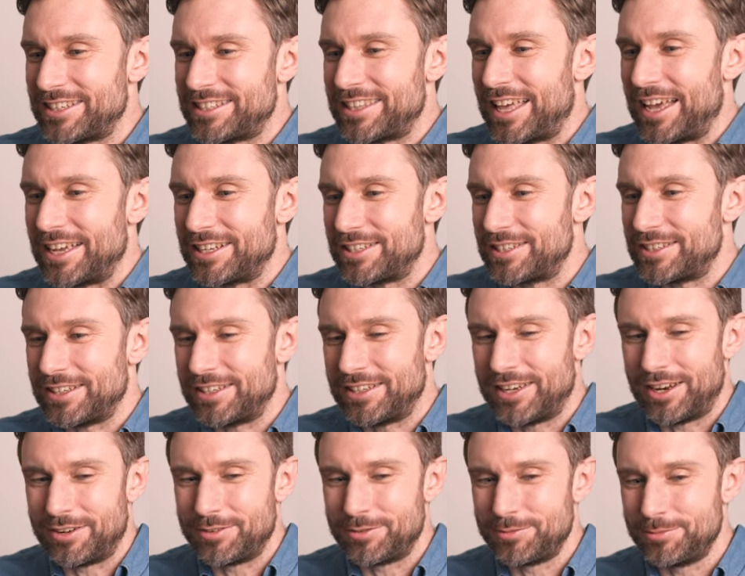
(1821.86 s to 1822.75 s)
that's, you
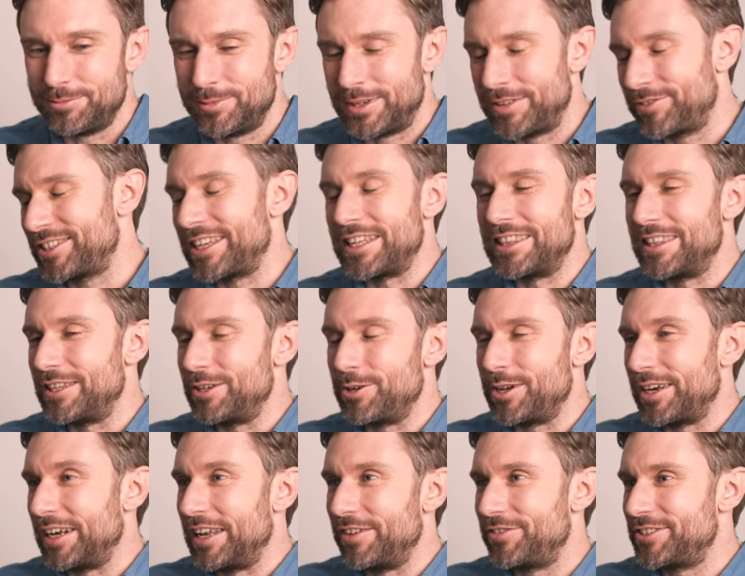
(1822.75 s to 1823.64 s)
know, we've seen that you
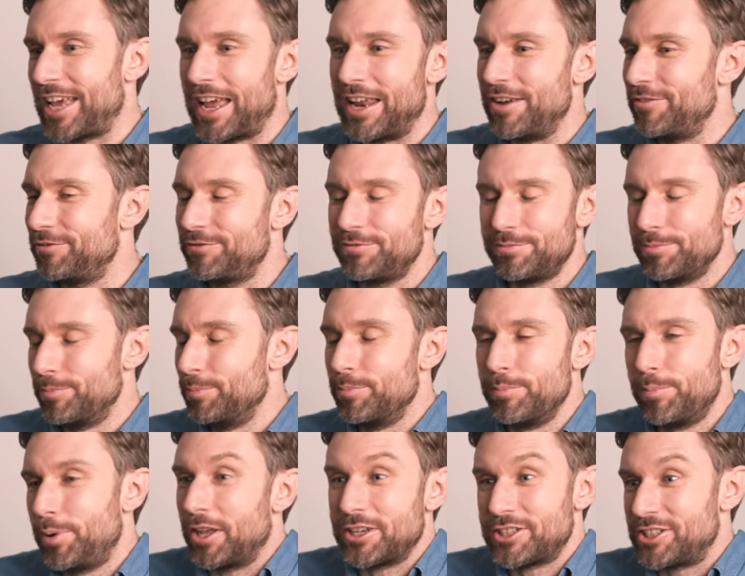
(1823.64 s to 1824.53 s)
can live 10
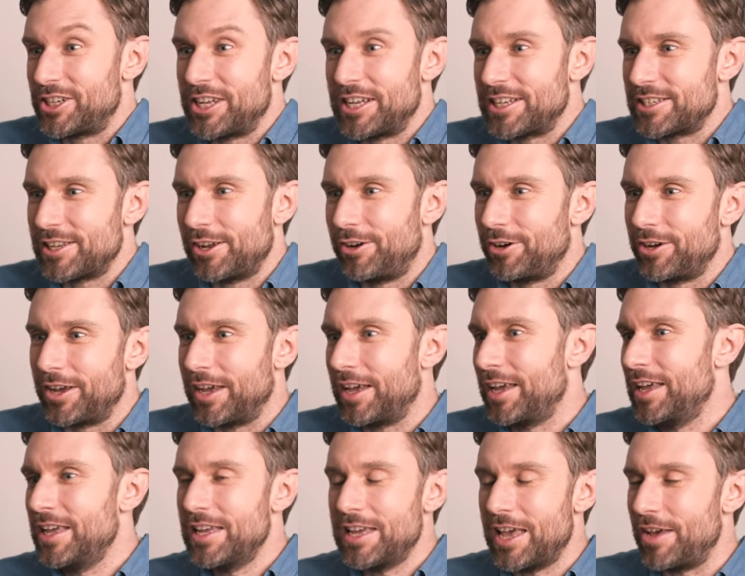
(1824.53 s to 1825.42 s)
plus years longer
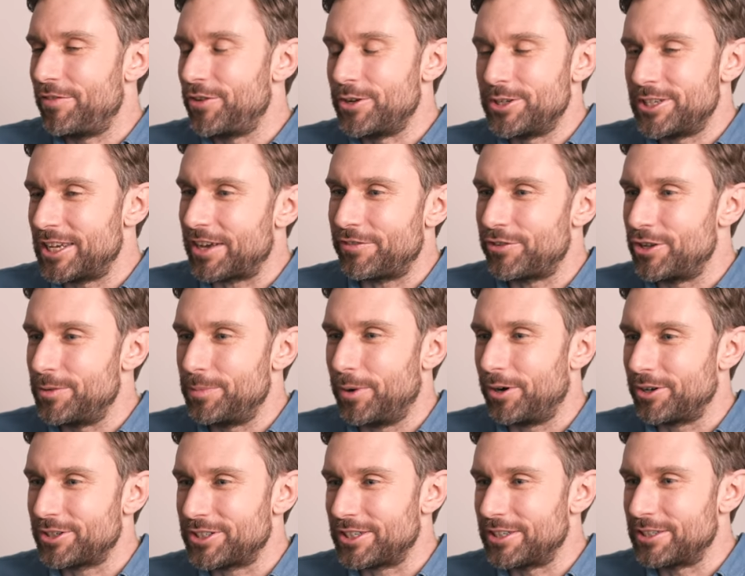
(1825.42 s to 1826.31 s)
if you tick a few
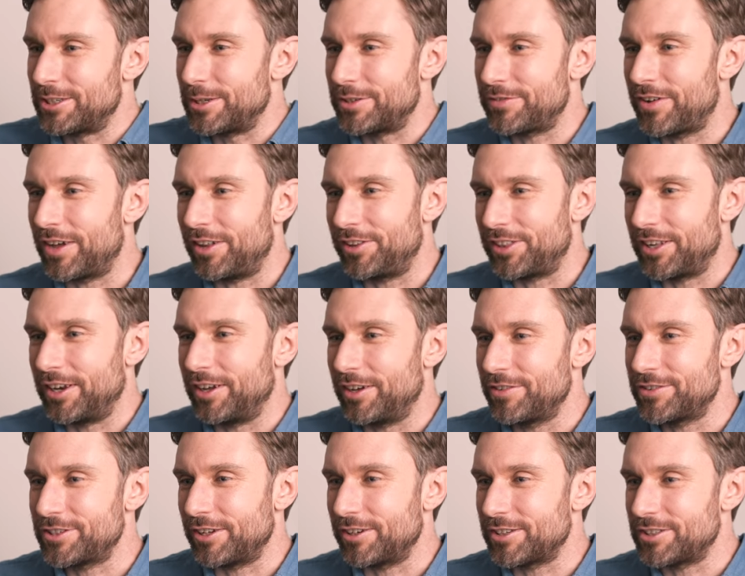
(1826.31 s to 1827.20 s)
boxes in terms of healthy
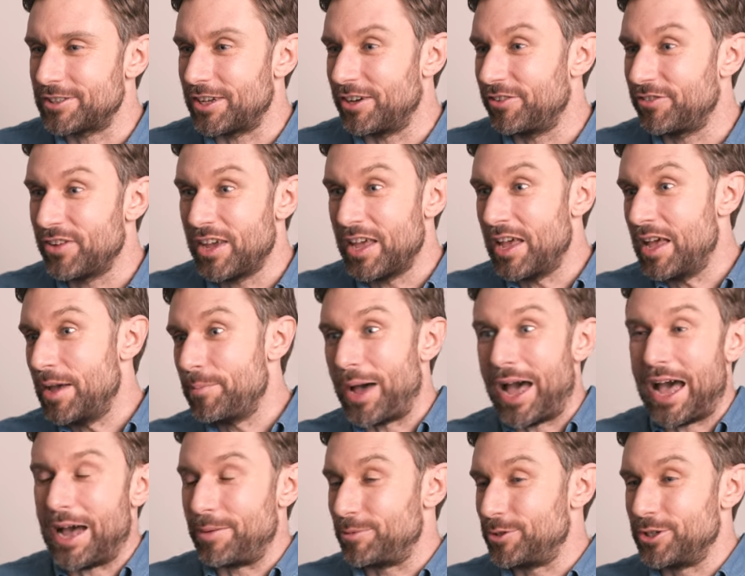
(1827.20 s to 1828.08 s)
lifestyle stuff.
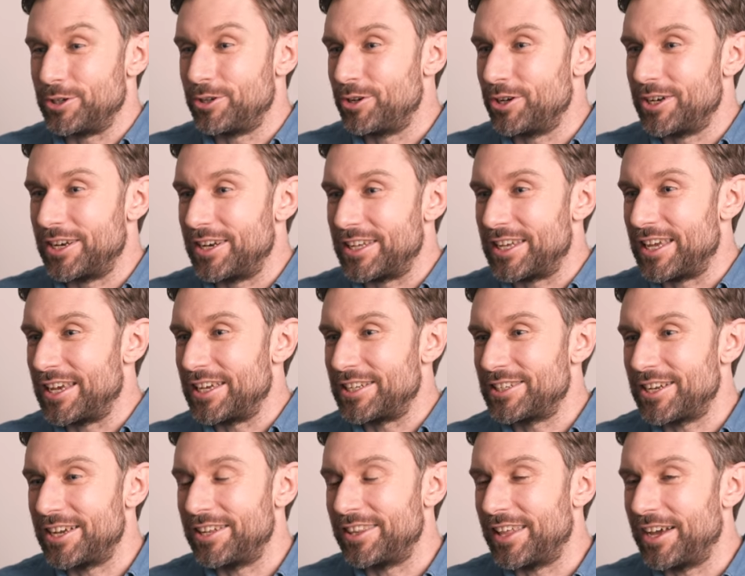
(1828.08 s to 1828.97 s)
Perhaps you could in a year
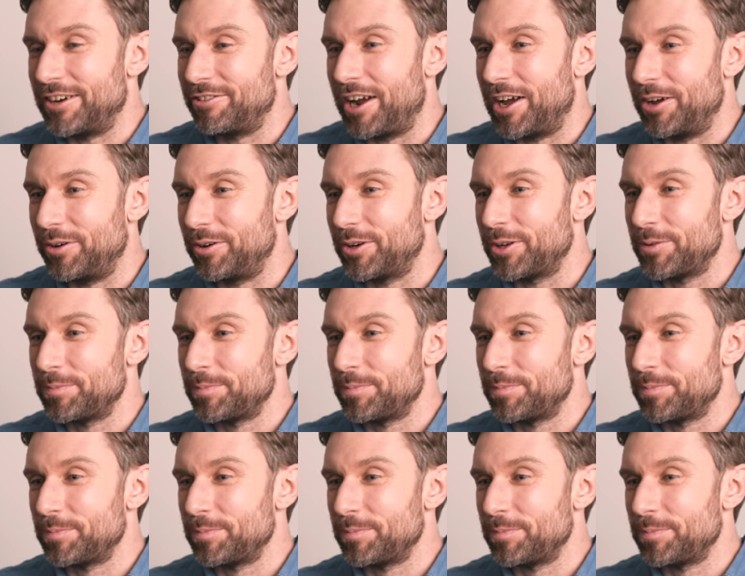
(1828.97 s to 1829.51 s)
turn that around.